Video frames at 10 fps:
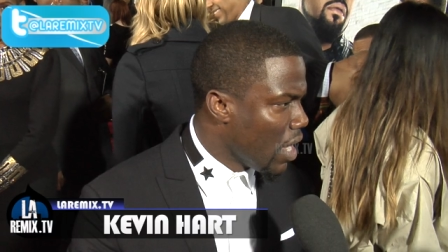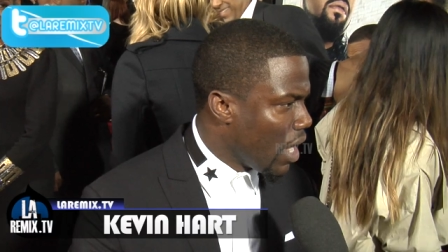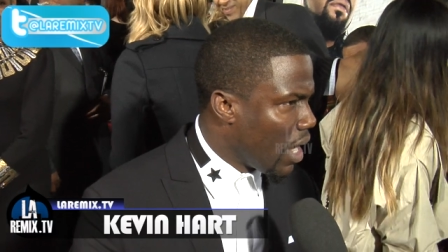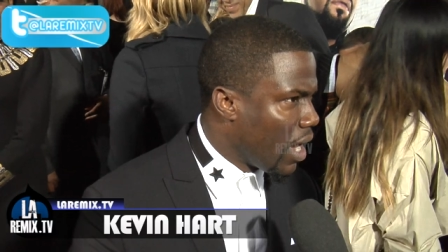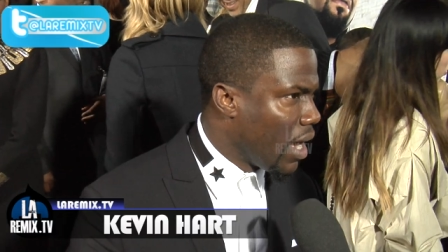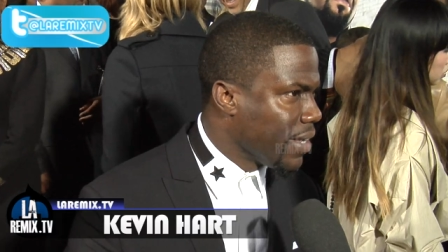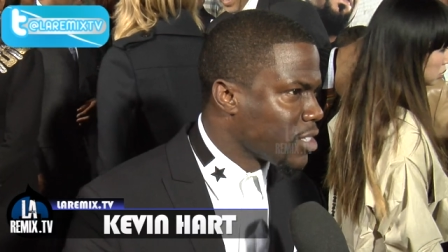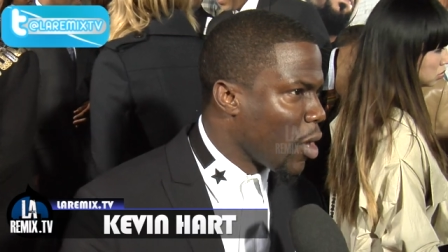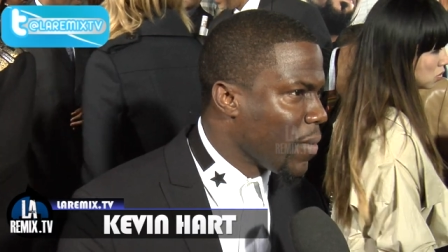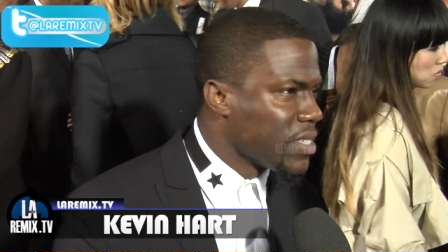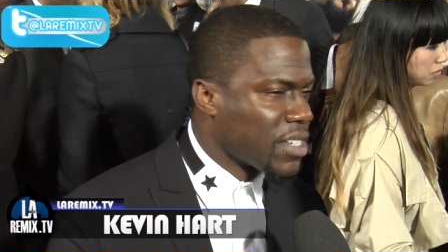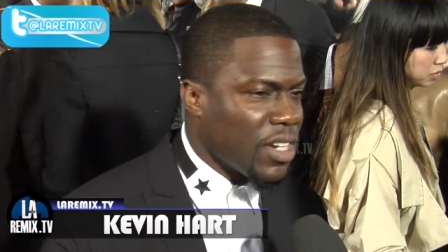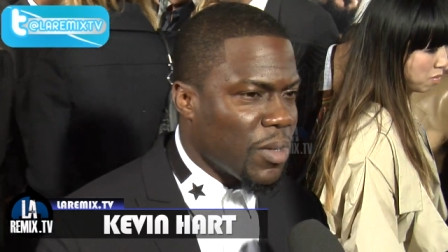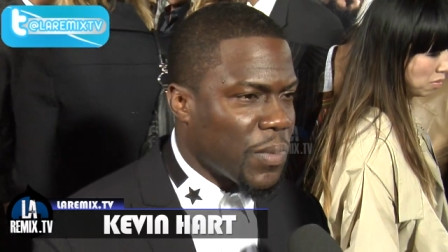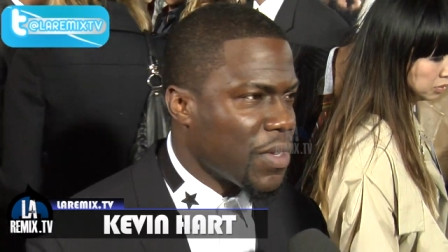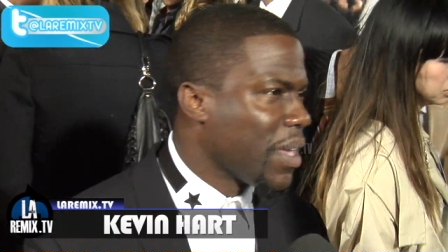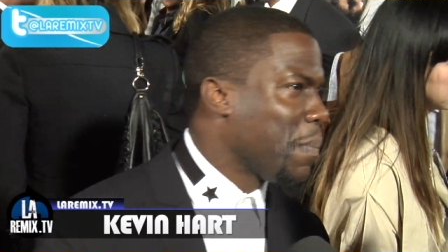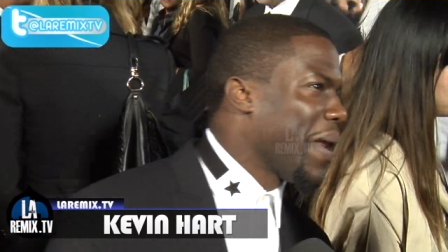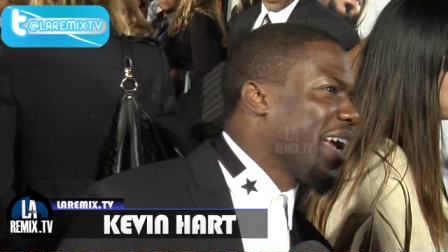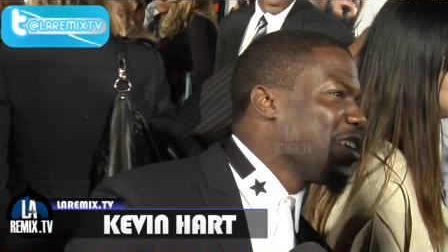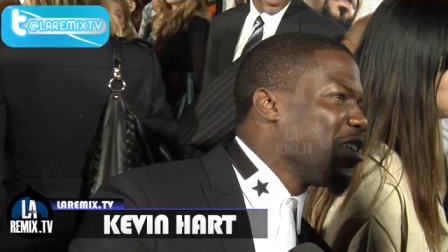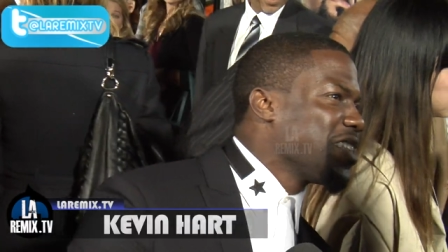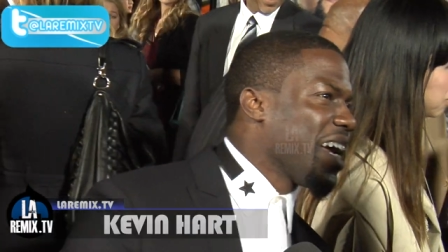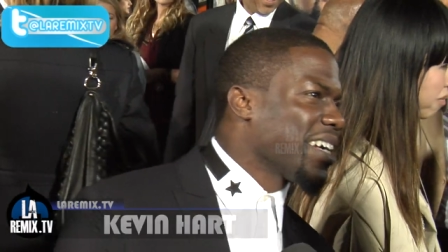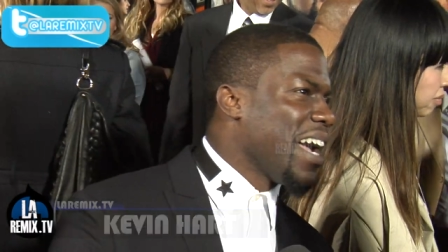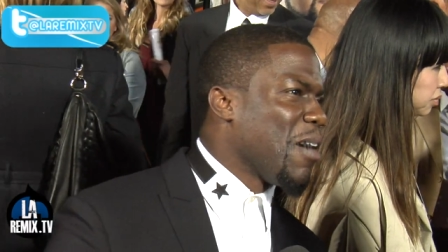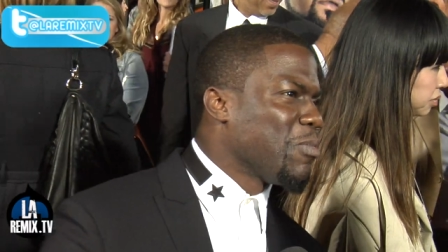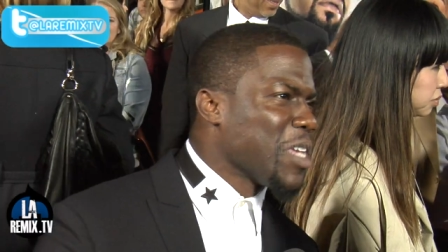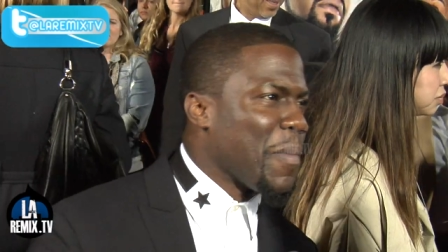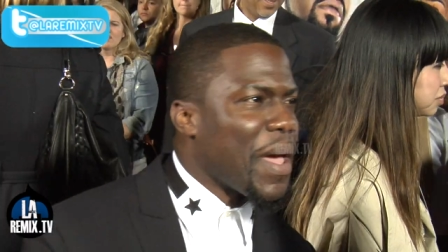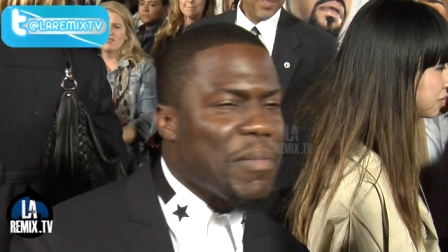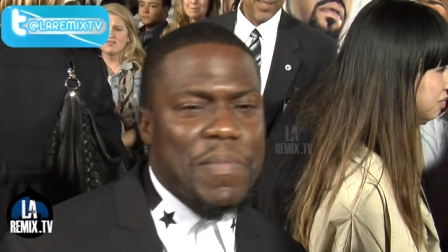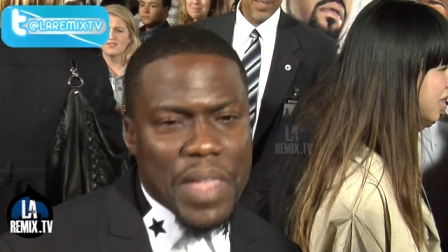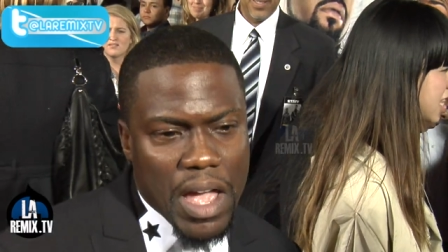Uh, it's always good when you get blacknerds.com. What's up, baby?